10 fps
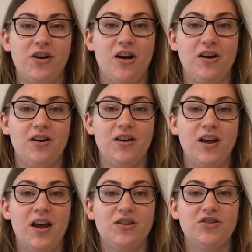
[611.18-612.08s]
your yard,
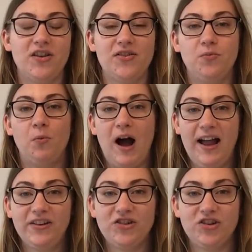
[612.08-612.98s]
just
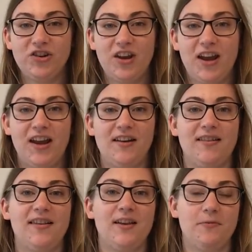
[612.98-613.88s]
watch
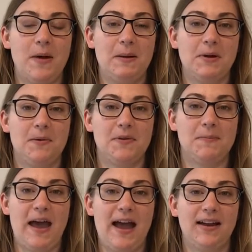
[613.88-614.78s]
and see if mom comes
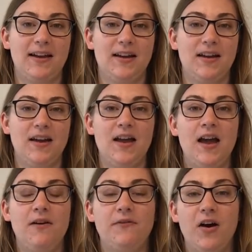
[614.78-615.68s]
back.
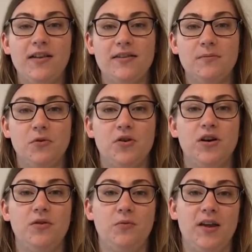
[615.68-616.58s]
Fawns are
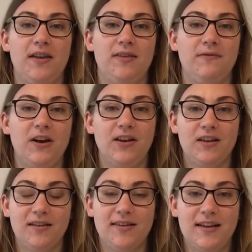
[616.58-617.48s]
born with very
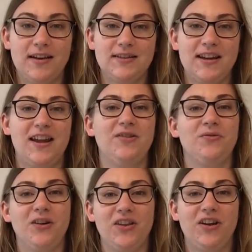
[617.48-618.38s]
little scent and a
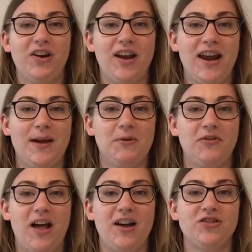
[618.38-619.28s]
really great
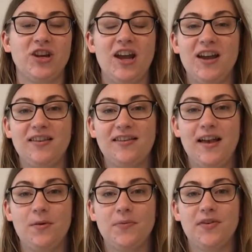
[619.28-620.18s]
camouflage, and this
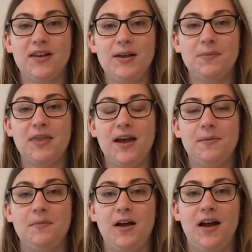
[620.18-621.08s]
helps keep
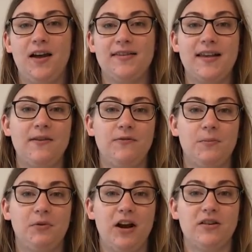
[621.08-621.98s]
them safe
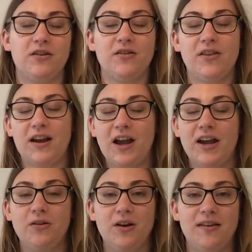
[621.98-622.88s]
from predators like
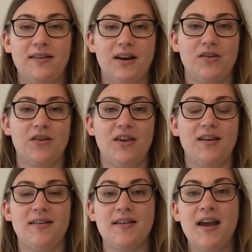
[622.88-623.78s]
coyotes and other
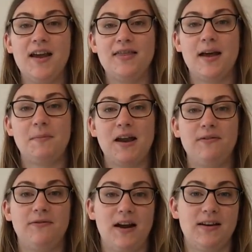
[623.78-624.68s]
things that
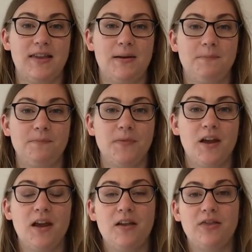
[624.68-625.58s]
might find them.
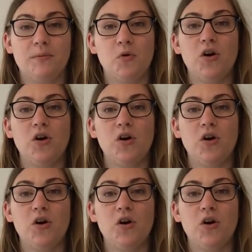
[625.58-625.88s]
The